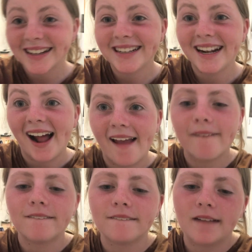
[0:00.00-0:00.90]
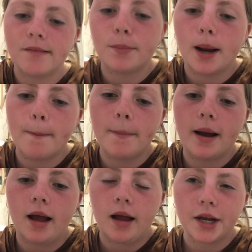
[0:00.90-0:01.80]
today my mum
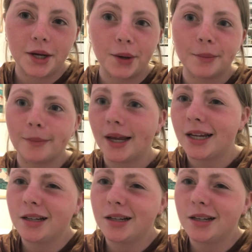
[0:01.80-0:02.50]
got me